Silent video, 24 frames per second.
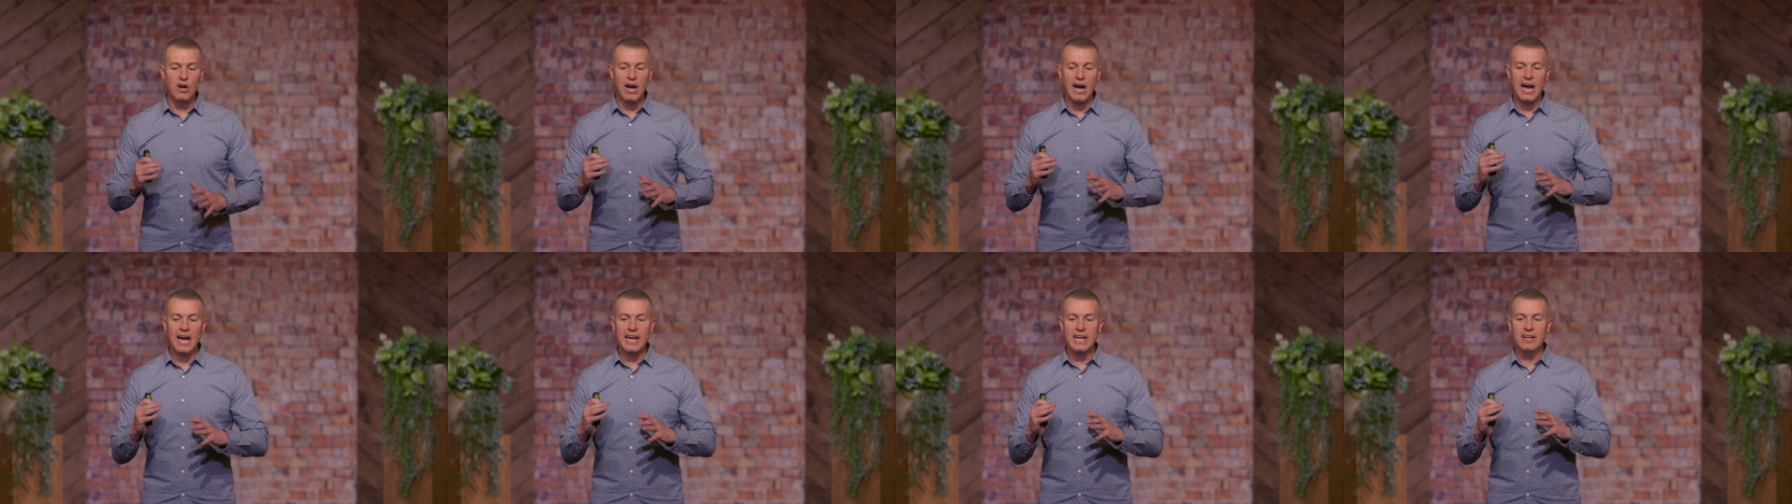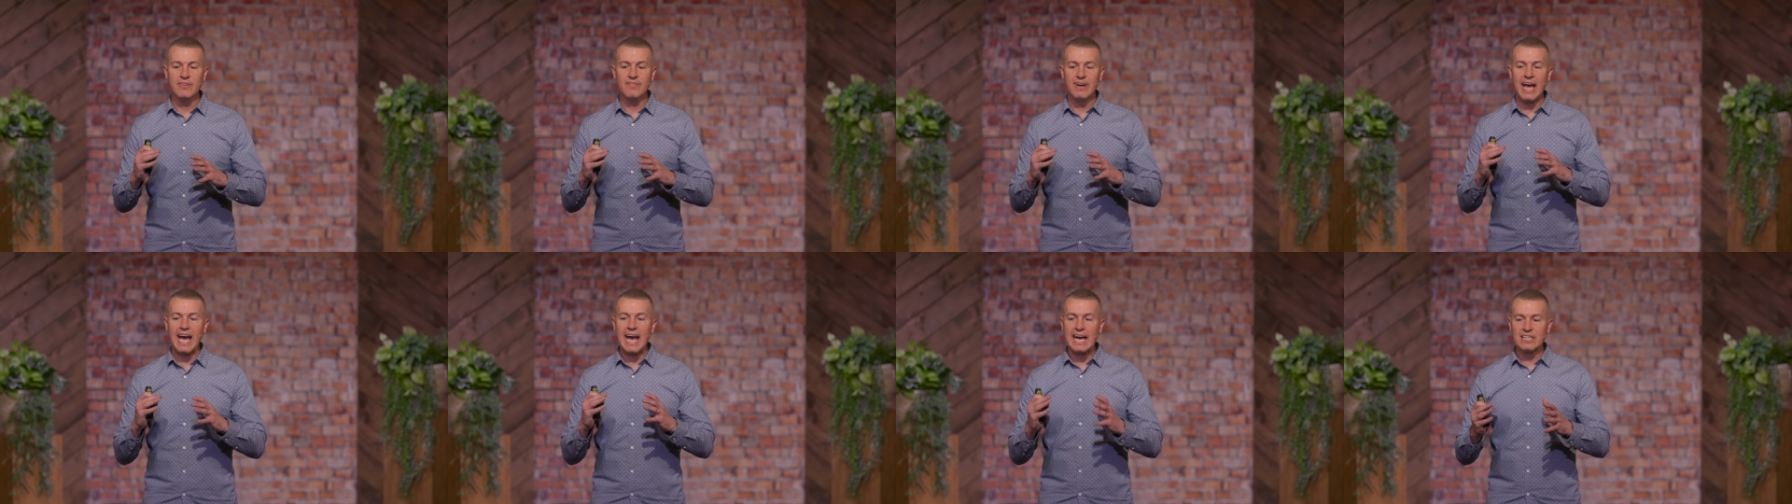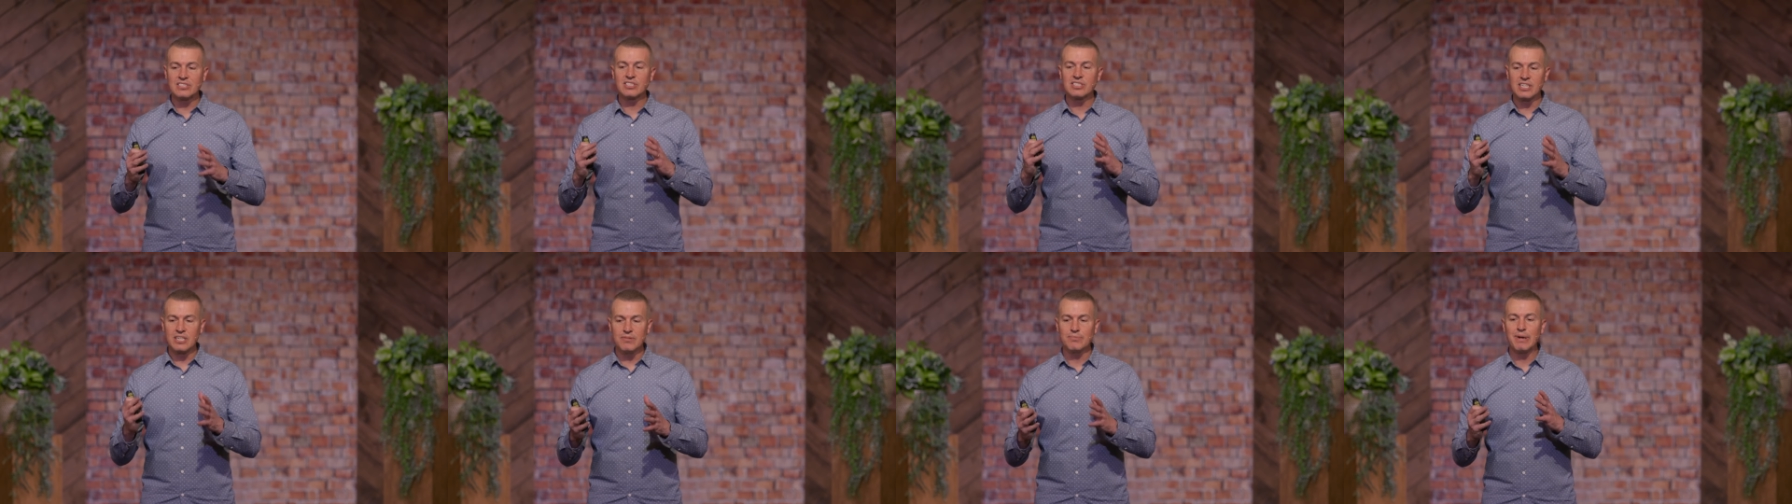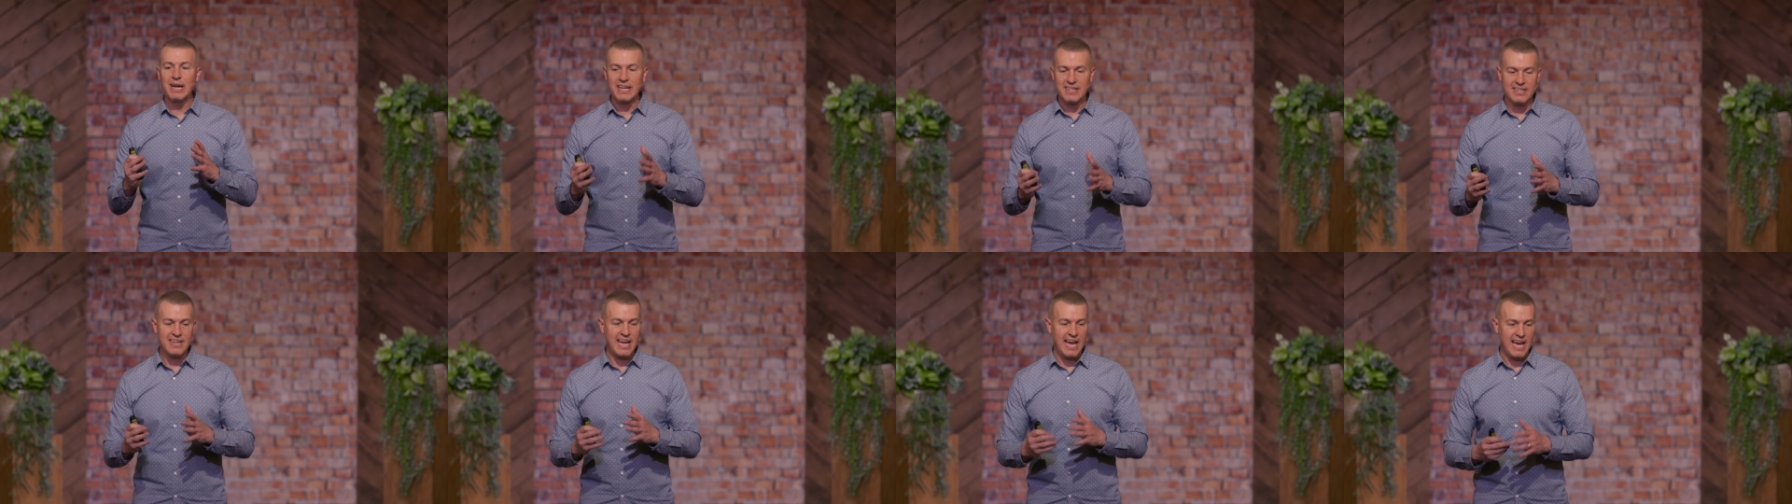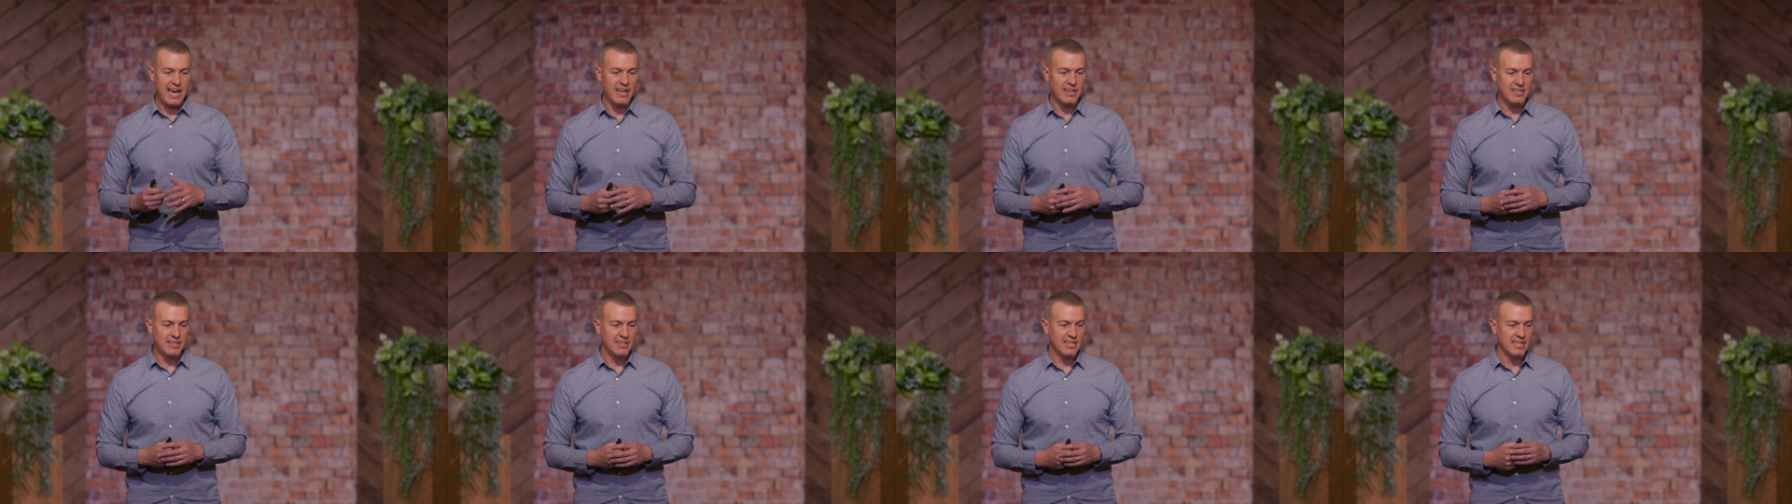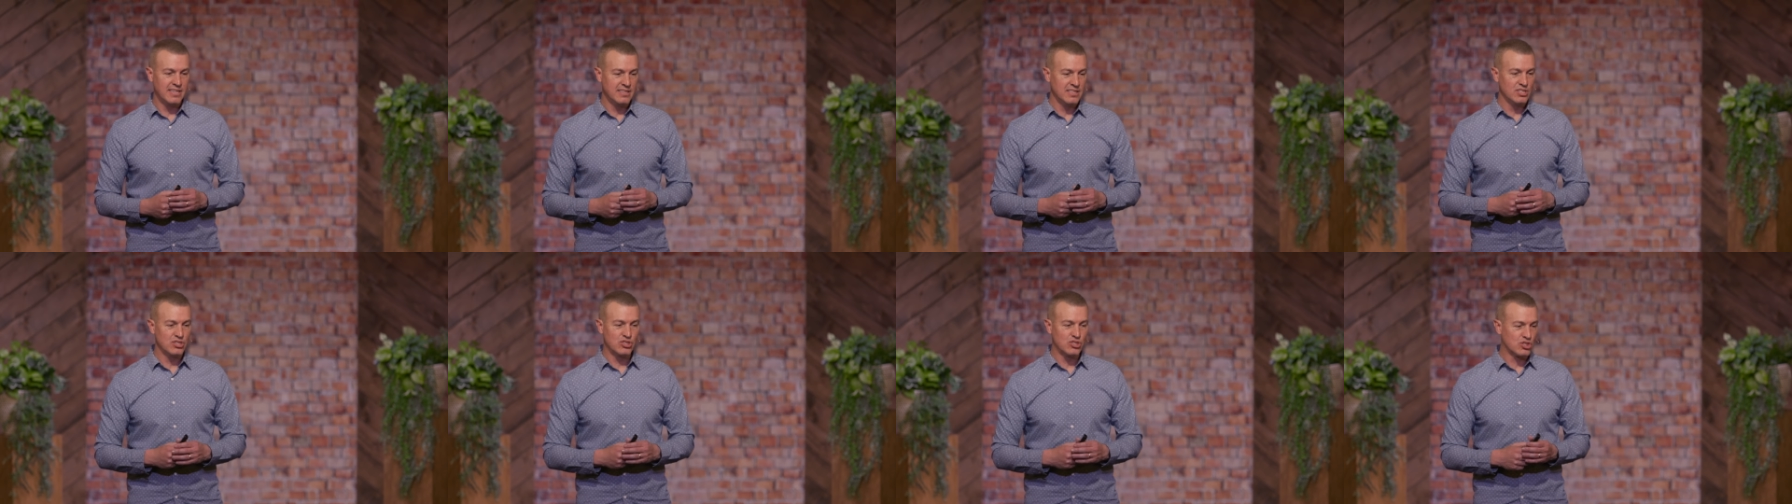I am asking my dad in
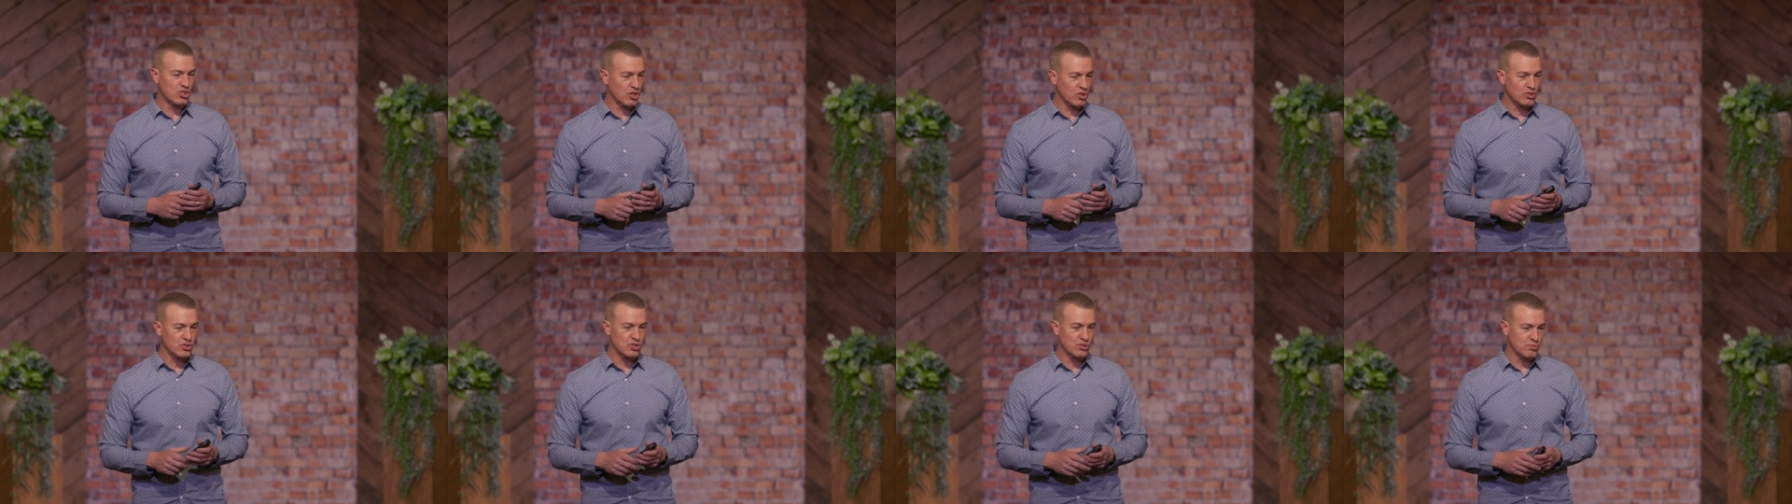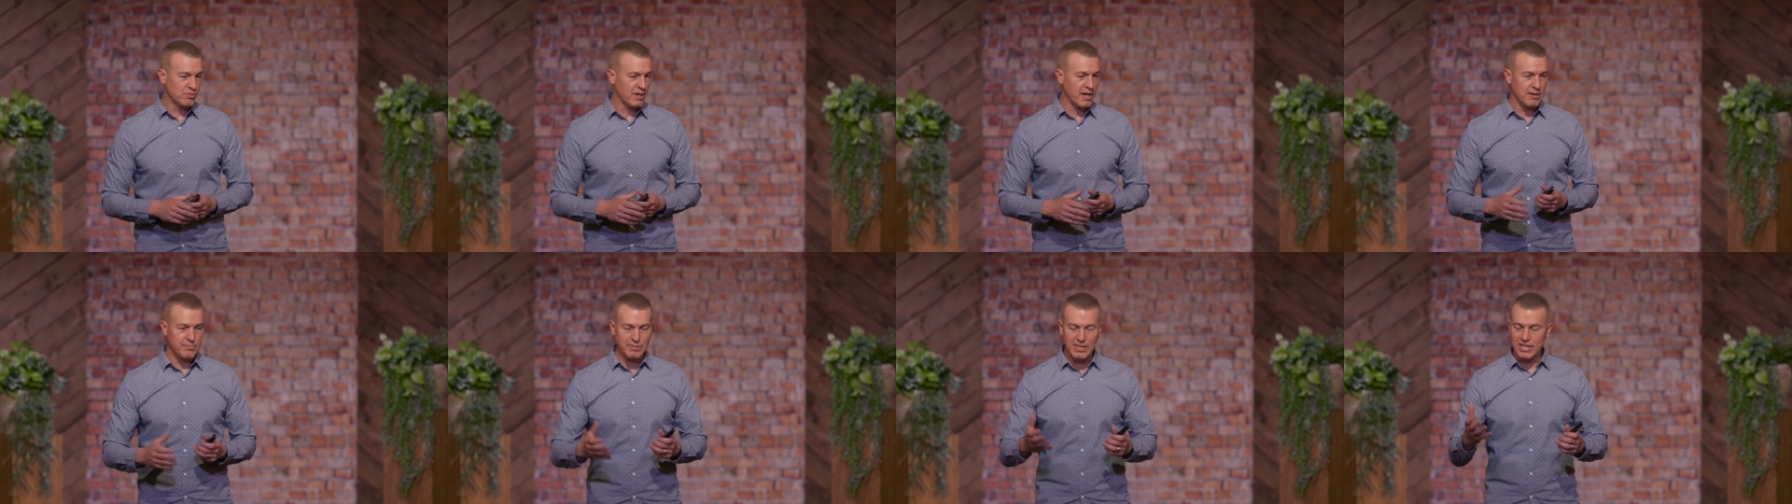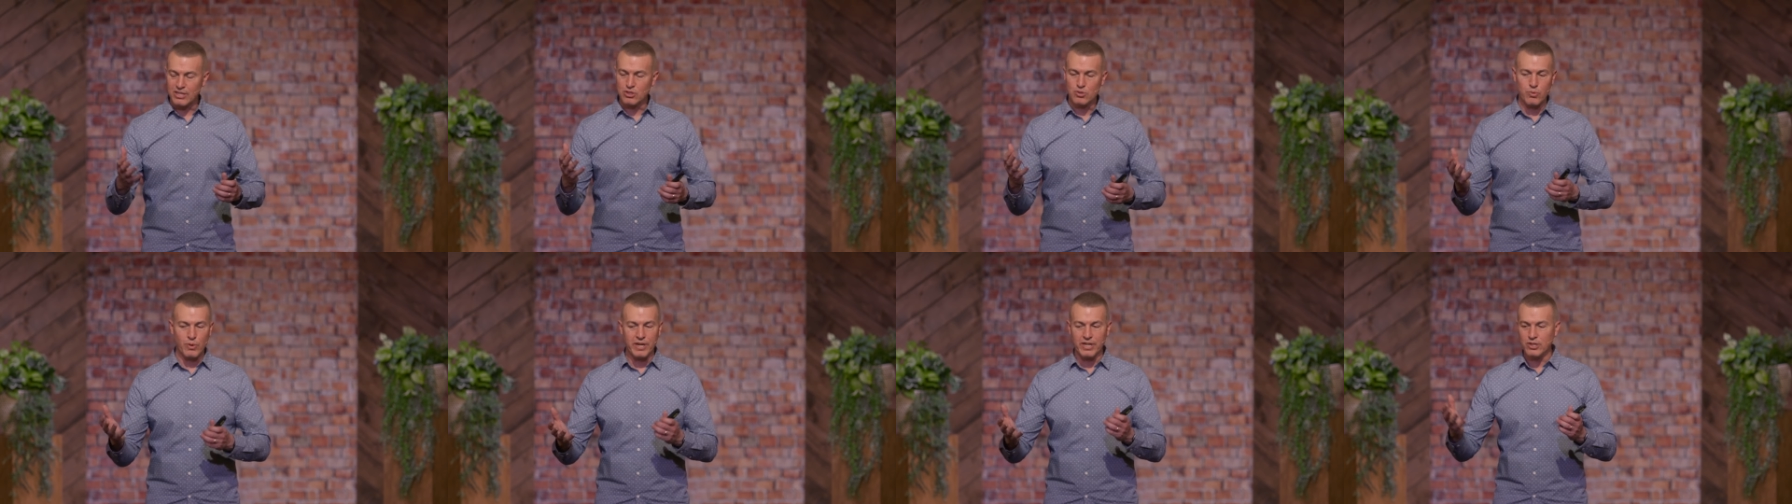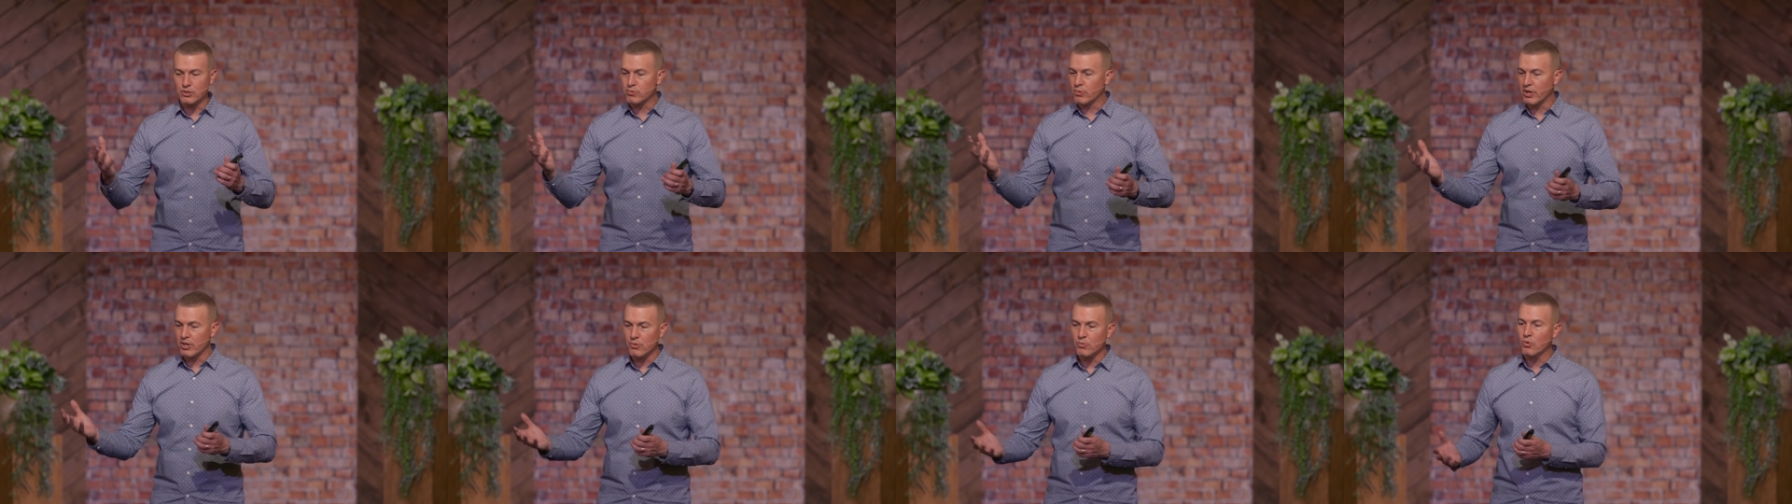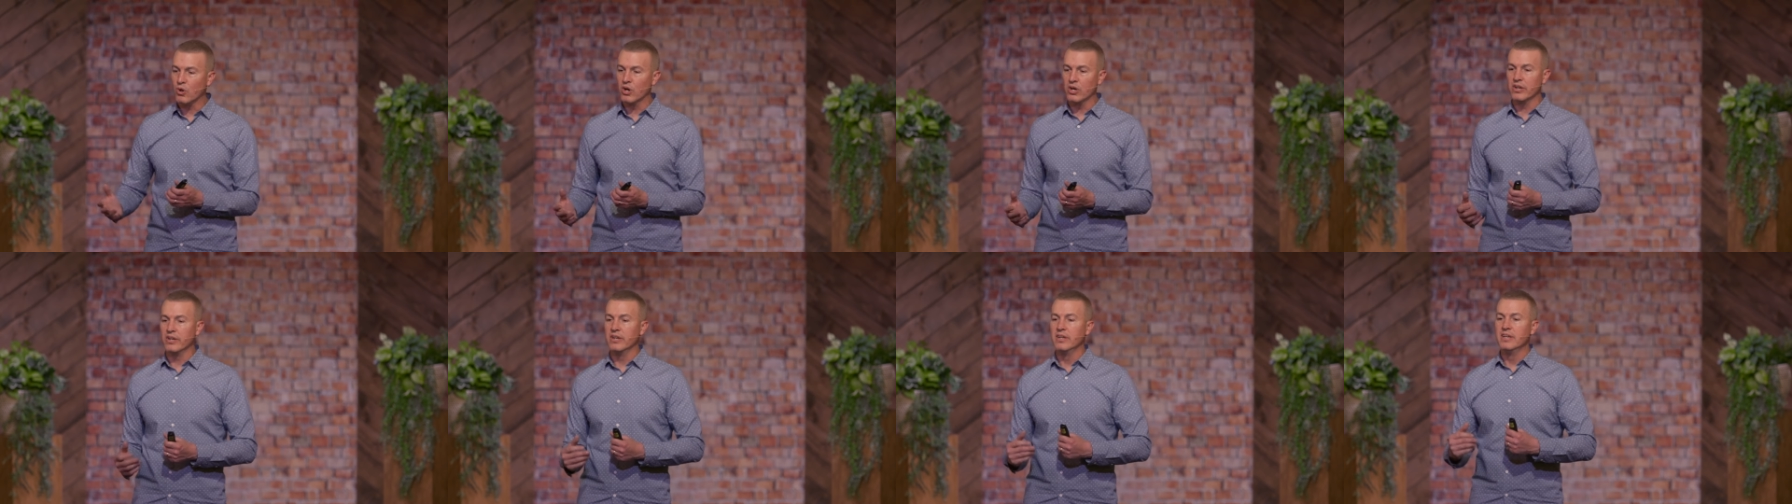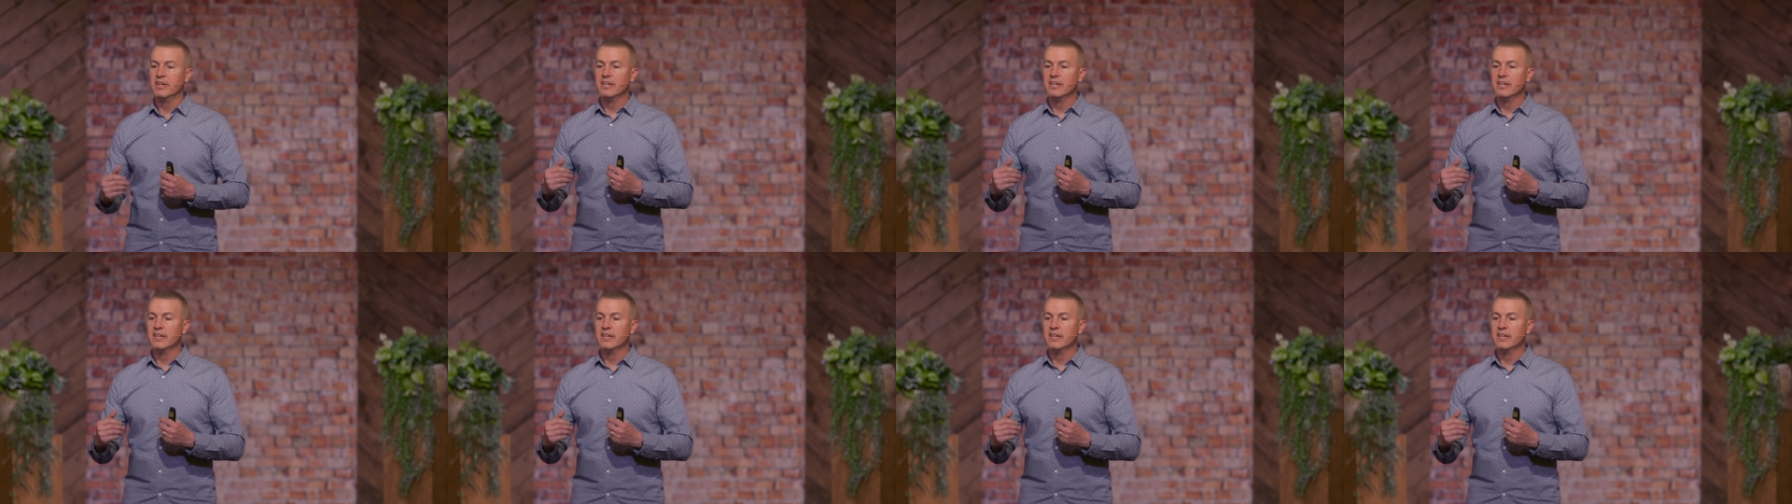this church when I'm like twenty, twenty-one,